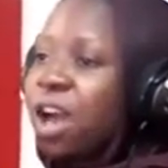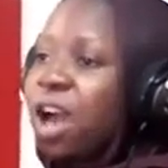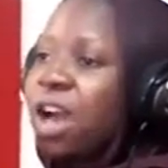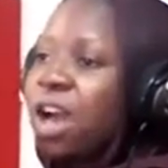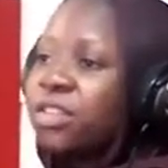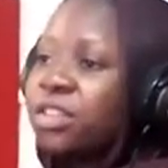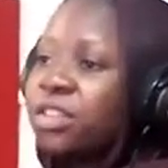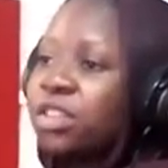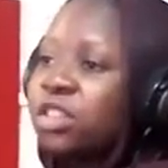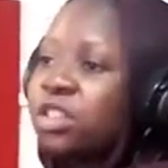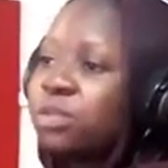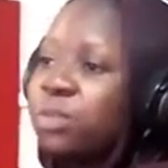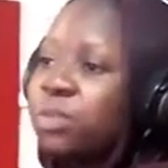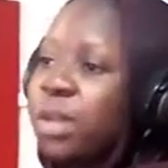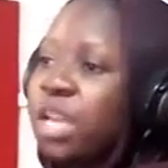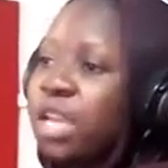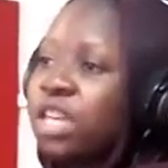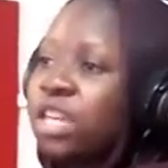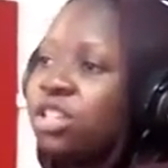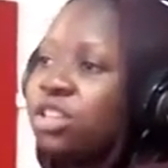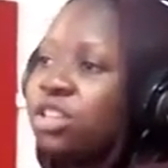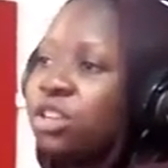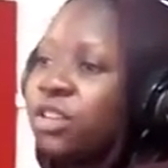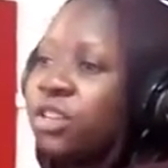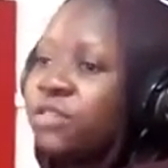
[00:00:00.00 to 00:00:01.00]
others
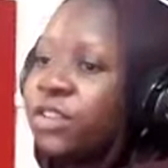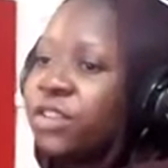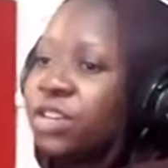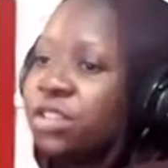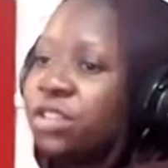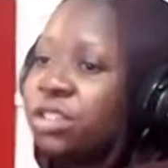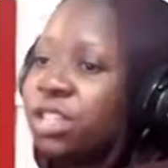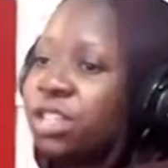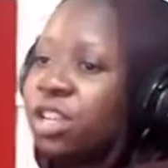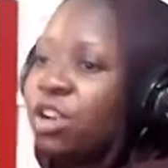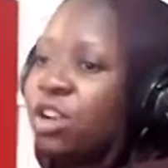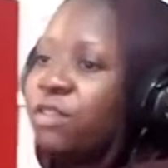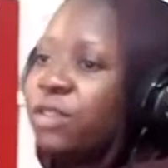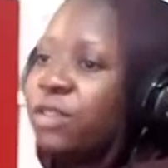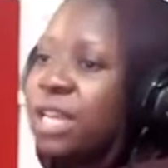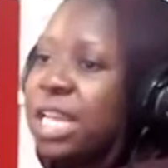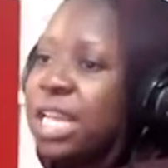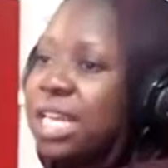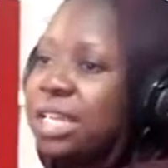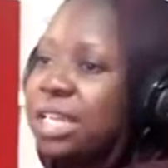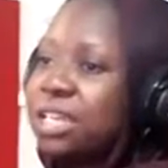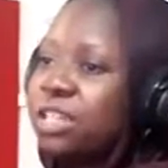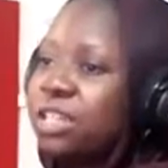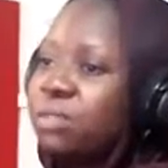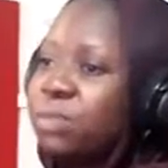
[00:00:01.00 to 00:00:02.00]
being University of
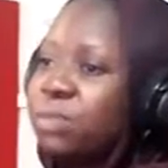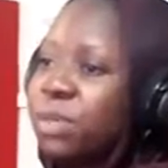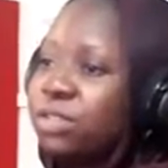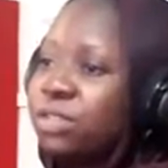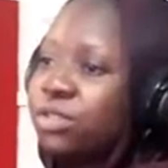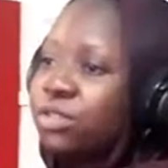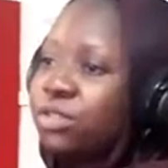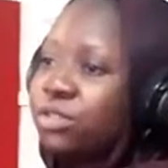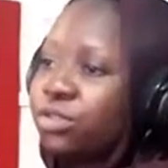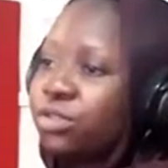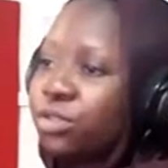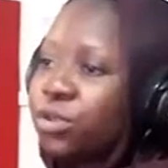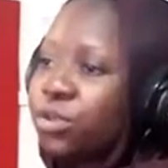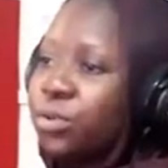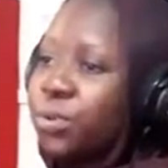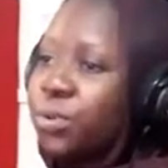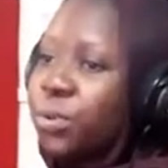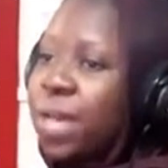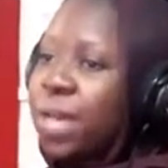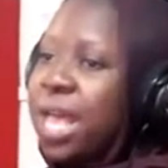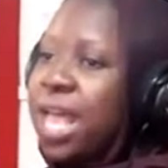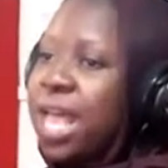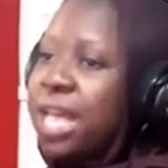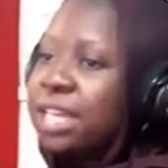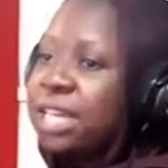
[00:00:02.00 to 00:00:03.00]
Lagos Business
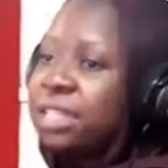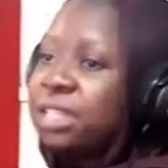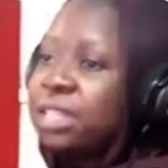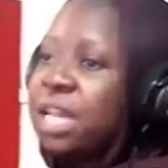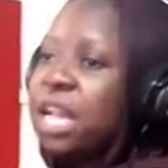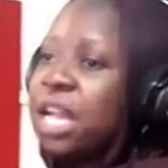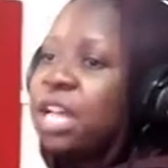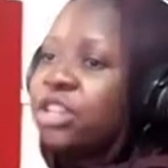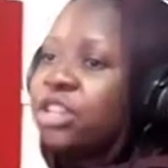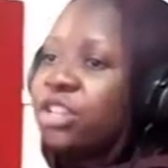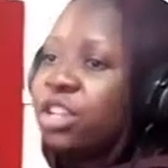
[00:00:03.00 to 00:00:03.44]
School and